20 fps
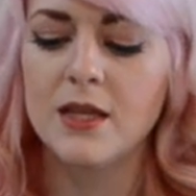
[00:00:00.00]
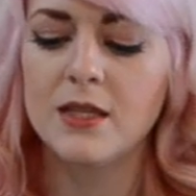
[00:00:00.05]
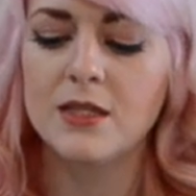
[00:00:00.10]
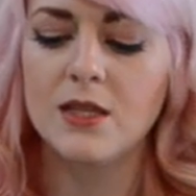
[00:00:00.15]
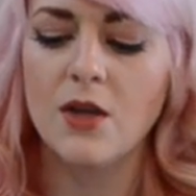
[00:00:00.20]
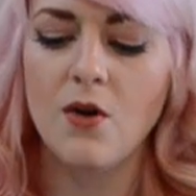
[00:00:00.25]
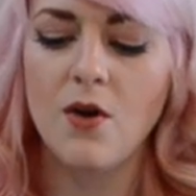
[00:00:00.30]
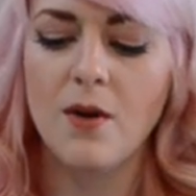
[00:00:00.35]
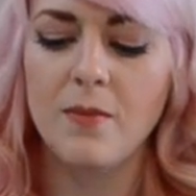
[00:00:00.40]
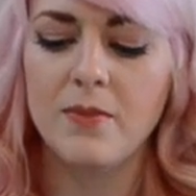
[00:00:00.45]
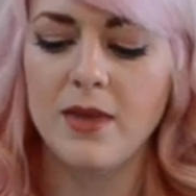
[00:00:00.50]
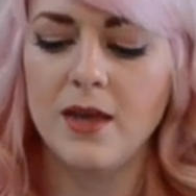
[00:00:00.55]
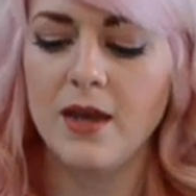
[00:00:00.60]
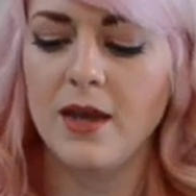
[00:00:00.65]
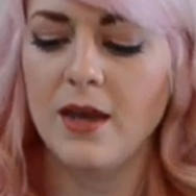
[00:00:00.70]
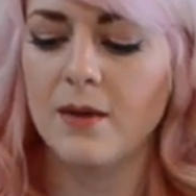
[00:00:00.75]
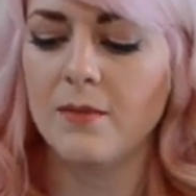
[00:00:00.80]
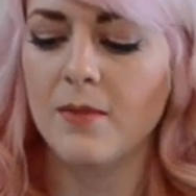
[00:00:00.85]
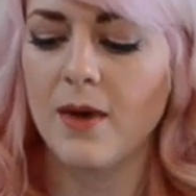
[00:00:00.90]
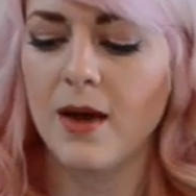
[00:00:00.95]
So I'm
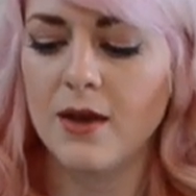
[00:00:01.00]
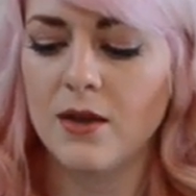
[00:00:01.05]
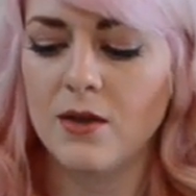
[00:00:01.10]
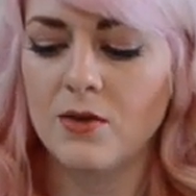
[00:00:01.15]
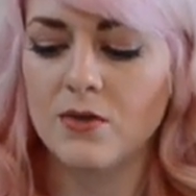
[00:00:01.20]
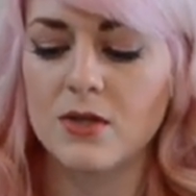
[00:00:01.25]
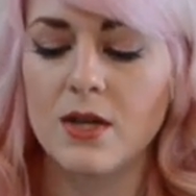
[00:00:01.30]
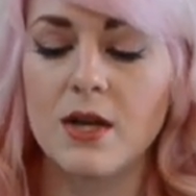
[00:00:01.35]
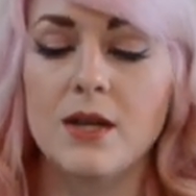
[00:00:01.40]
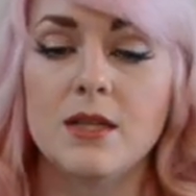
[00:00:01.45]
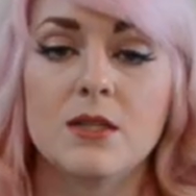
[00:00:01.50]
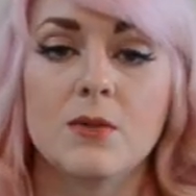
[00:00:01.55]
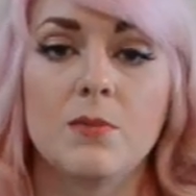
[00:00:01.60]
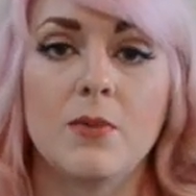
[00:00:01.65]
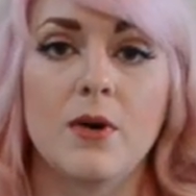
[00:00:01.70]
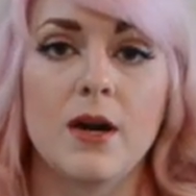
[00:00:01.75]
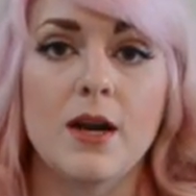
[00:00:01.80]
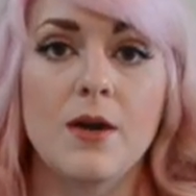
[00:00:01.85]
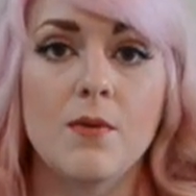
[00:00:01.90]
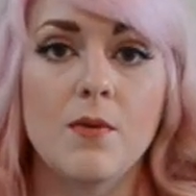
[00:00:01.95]
thinking I might use it as a
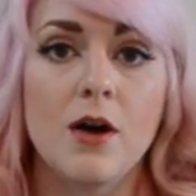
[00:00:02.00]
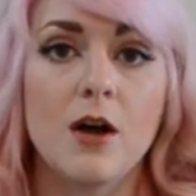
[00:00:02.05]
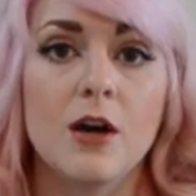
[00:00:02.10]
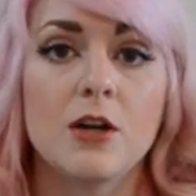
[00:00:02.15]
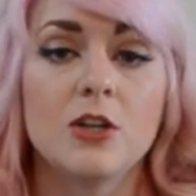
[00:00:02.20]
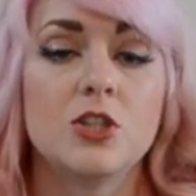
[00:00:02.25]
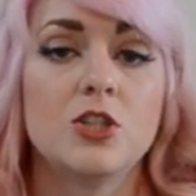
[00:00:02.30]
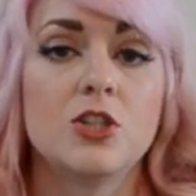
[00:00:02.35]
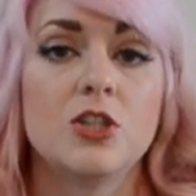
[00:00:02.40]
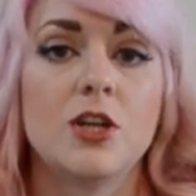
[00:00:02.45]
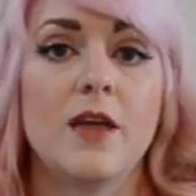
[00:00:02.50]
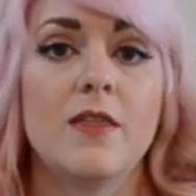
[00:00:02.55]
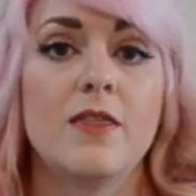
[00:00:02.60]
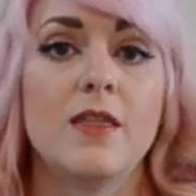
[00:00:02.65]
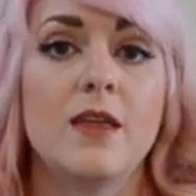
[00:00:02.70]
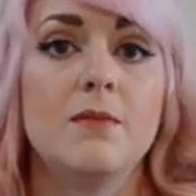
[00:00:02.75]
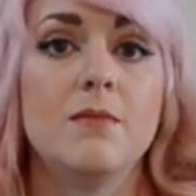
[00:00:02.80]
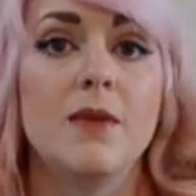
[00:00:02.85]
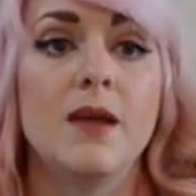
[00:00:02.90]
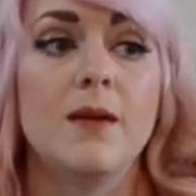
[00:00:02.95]
body wash, and
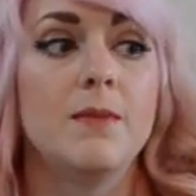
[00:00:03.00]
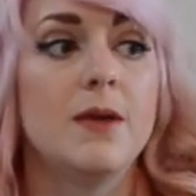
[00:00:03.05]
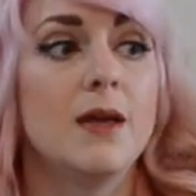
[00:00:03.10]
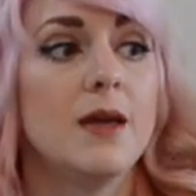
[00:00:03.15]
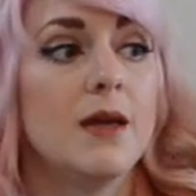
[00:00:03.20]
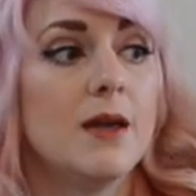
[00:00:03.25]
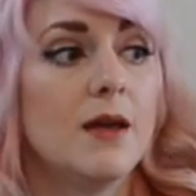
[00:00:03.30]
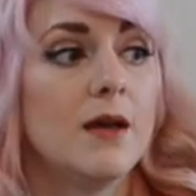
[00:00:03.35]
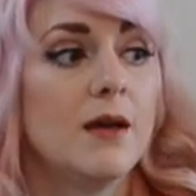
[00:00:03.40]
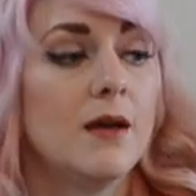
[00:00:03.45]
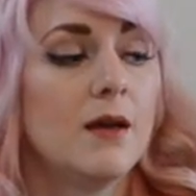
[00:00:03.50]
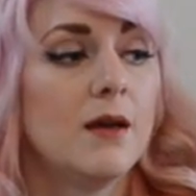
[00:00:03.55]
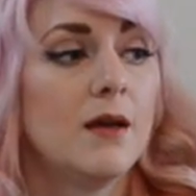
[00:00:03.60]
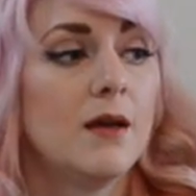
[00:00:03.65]
then maybe